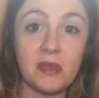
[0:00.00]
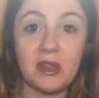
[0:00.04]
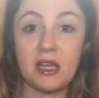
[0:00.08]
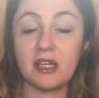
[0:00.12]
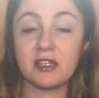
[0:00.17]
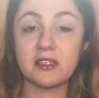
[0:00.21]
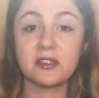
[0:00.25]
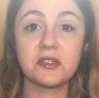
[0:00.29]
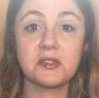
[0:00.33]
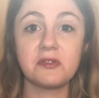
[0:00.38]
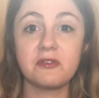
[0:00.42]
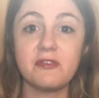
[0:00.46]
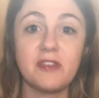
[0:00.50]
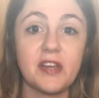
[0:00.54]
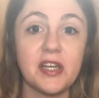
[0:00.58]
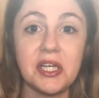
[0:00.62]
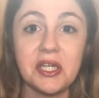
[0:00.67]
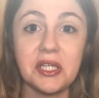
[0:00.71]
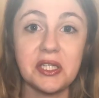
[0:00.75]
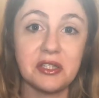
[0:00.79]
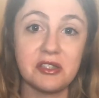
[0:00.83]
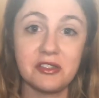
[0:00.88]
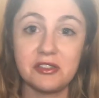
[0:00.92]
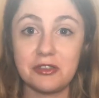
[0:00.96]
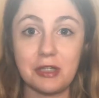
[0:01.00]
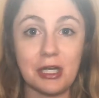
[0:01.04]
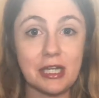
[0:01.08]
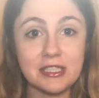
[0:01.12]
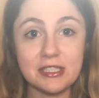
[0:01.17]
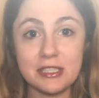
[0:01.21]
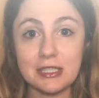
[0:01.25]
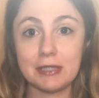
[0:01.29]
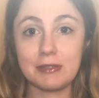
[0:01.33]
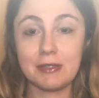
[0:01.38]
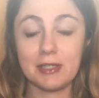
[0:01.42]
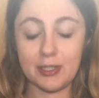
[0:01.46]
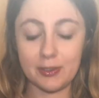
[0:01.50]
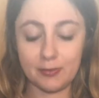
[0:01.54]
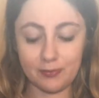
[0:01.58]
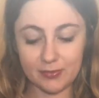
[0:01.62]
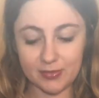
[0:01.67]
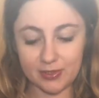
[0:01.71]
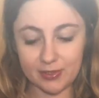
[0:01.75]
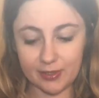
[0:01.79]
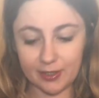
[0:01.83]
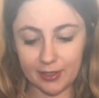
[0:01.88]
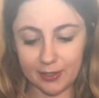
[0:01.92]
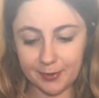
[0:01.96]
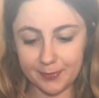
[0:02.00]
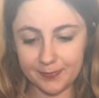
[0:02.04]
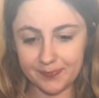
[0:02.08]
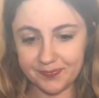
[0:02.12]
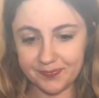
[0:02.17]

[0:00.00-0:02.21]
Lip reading: things fit in the dressing room. So,